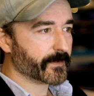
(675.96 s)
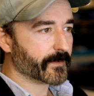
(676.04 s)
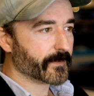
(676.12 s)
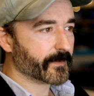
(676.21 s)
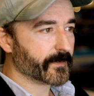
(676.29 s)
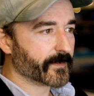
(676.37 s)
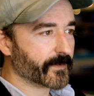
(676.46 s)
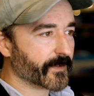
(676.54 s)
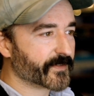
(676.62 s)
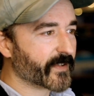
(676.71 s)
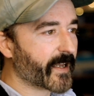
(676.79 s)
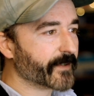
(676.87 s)
the
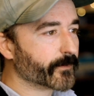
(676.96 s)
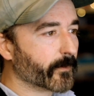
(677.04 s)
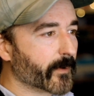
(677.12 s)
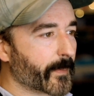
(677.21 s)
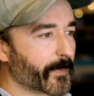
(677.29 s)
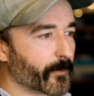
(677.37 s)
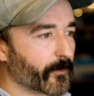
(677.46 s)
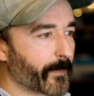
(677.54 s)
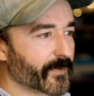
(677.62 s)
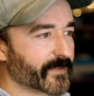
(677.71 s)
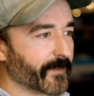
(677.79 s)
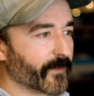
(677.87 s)
size will
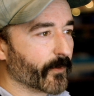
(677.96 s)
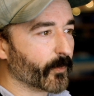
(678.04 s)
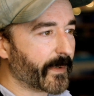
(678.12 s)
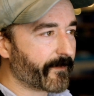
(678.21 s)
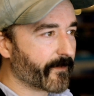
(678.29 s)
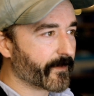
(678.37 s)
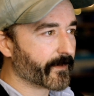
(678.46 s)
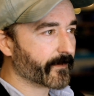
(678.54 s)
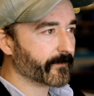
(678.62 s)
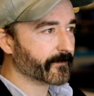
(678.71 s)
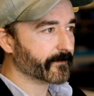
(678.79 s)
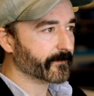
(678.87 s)
represent the width
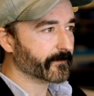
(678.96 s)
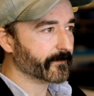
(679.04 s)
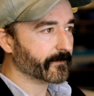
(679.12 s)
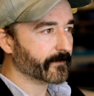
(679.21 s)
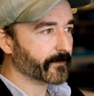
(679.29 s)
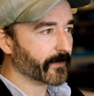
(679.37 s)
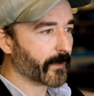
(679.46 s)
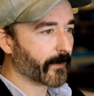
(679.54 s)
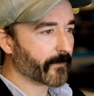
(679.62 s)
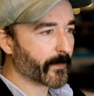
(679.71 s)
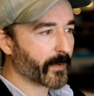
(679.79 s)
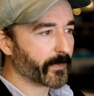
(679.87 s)
of the
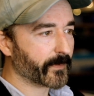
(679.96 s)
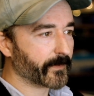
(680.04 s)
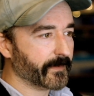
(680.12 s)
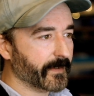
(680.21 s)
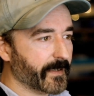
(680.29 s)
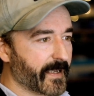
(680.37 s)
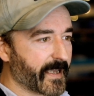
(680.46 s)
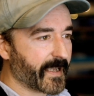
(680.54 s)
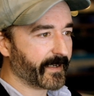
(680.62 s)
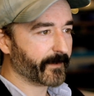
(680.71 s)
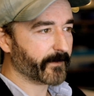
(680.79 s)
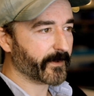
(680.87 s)
bubble, and
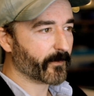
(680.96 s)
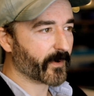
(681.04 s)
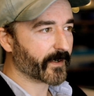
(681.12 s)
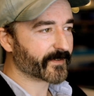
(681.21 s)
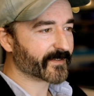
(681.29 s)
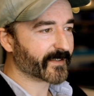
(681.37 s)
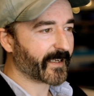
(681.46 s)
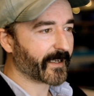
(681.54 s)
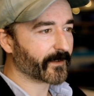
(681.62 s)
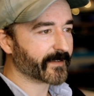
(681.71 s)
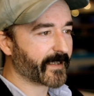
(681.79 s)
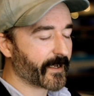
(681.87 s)
then we want to scale
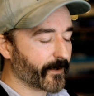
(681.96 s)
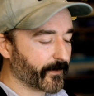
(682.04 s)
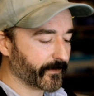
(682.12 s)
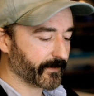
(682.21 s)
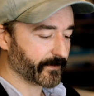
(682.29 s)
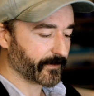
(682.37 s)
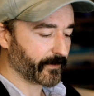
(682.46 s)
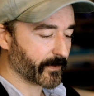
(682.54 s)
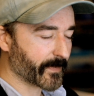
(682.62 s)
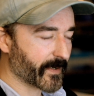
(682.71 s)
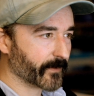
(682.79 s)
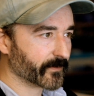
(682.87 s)
down to
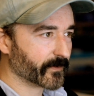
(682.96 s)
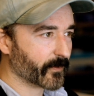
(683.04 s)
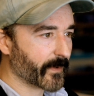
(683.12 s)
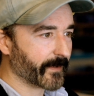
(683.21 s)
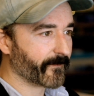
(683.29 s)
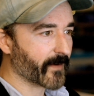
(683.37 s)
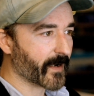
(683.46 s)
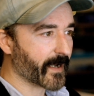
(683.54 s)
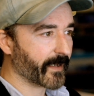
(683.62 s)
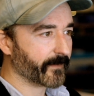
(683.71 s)
about 25%